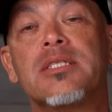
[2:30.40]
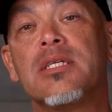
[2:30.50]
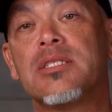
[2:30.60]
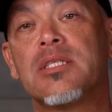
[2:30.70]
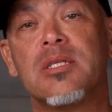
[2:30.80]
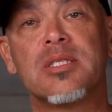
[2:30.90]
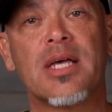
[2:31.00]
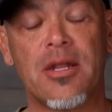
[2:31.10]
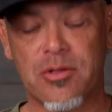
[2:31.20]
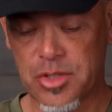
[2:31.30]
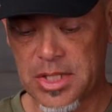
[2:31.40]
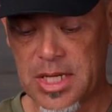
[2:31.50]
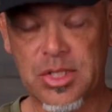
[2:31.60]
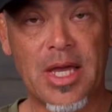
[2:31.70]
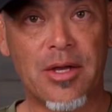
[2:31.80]
thing is to decide on your
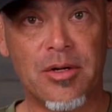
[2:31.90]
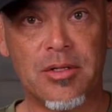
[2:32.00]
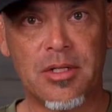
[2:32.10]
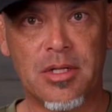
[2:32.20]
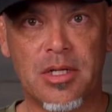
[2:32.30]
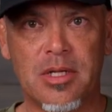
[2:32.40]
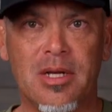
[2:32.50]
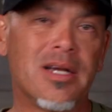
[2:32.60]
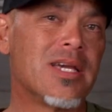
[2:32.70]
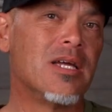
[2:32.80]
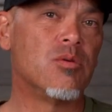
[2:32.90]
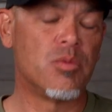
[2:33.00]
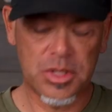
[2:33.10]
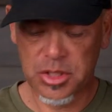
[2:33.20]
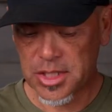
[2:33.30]
stance angle. Again,
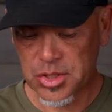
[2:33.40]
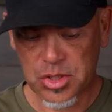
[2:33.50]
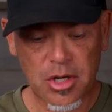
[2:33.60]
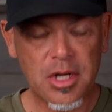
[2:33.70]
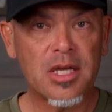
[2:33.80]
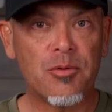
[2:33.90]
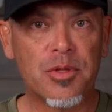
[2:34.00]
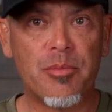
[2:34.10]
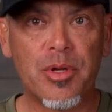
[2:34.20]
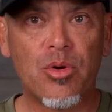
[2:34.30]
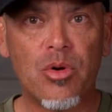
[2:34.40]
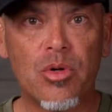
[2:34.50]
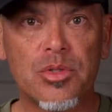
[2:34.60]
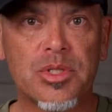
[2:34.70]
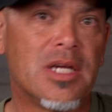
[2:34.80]
we suggest starting with the middle
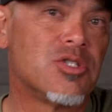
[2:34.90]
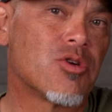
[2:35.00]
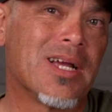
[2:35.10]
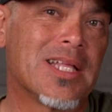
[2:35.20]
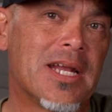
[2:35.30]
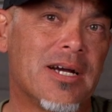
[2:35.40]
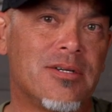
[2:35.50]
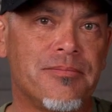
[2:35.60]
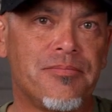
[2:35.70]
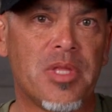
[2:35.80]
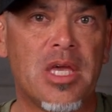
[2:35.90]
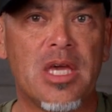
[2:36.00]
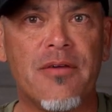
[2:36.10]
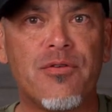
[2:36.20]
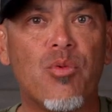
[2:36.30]
holes and trying that out.
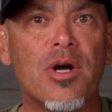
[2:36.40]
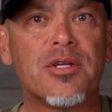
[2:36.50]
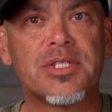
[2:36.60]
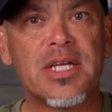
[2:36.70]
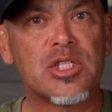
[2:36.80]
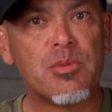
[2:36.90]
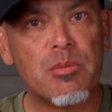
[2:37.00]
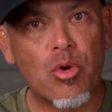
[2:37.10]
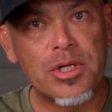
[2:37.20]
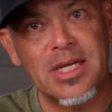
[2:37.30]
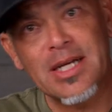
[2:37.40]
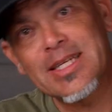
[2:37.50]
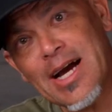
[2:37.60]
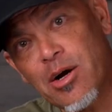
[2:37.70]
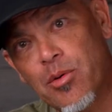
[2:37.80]
If you want your stance to be more ducked
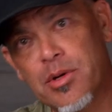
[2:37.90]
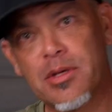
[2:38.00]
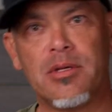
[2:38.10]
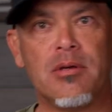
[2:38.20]
out,